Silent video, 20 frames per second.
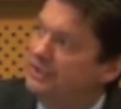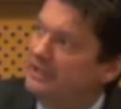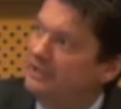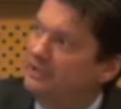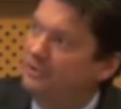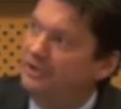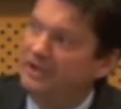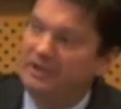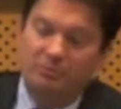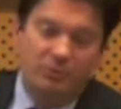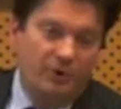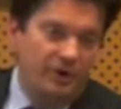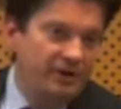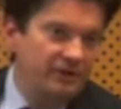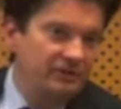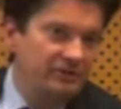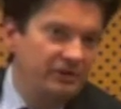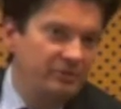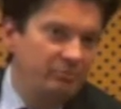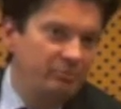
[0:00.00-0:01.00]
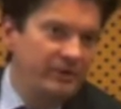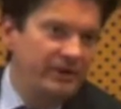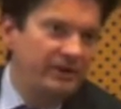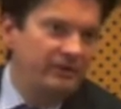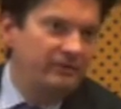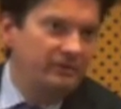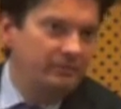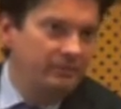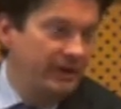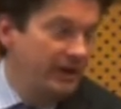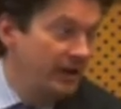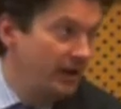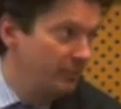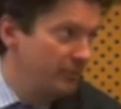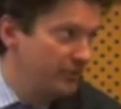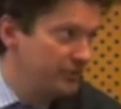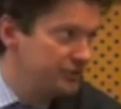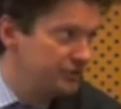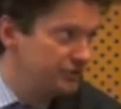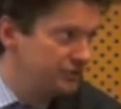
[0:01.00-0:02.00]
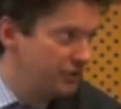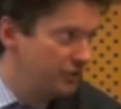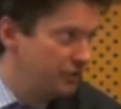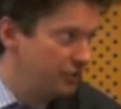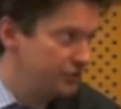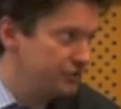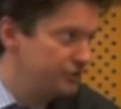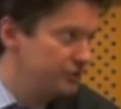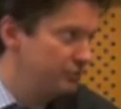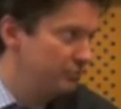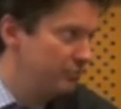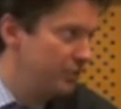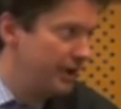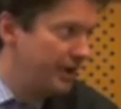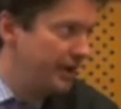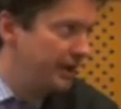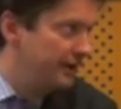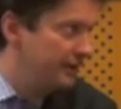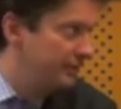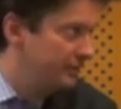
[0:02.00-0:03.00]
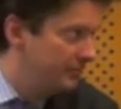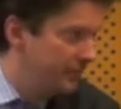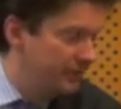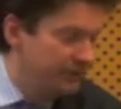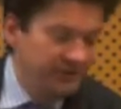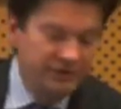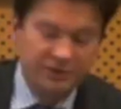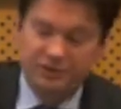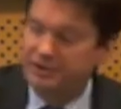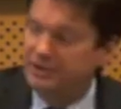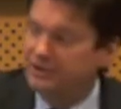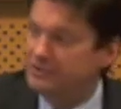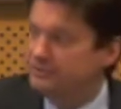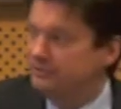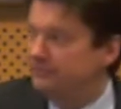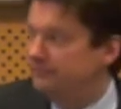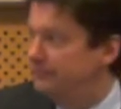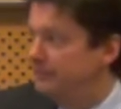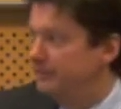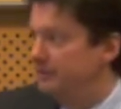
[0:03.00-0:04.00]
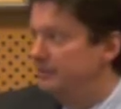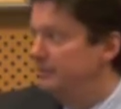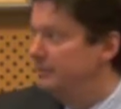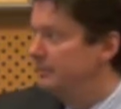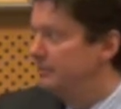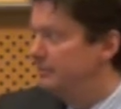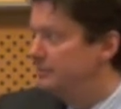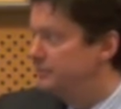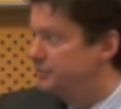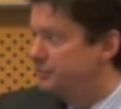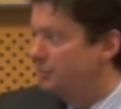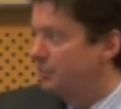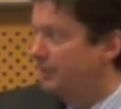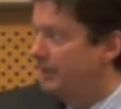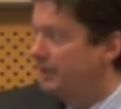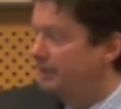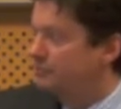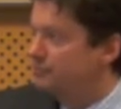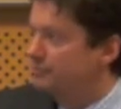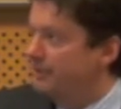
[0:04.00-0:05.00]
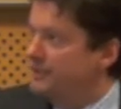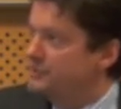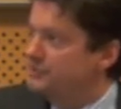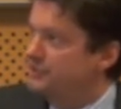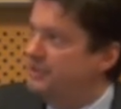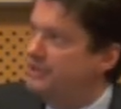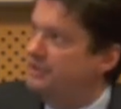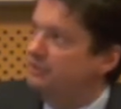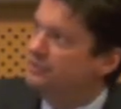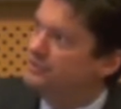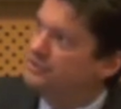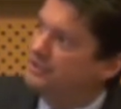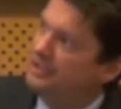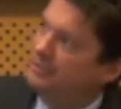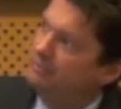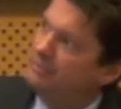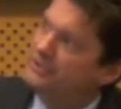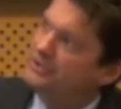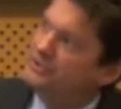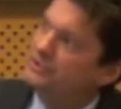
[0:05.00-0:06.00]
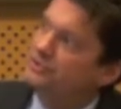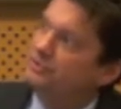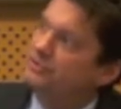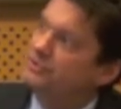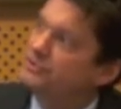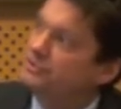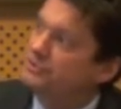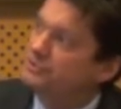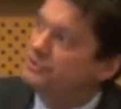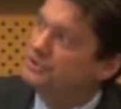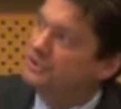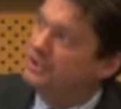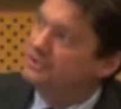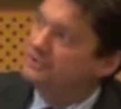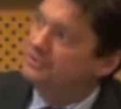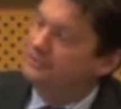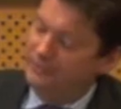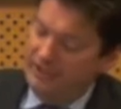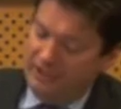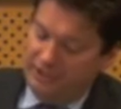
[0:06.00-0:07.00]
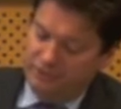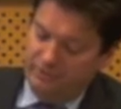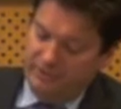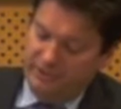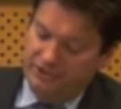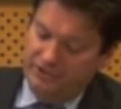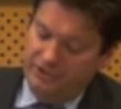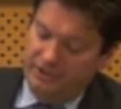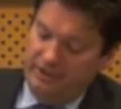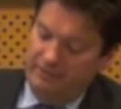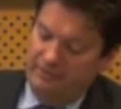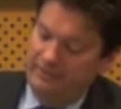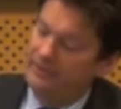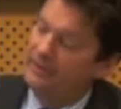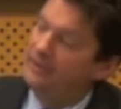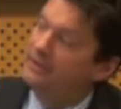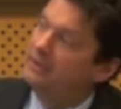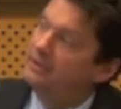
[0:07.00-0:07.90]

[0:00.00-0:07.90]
They look at market impact. I mean, how much does it cost to buy a million shares of stock XYZ or sell a million shares of XYZ?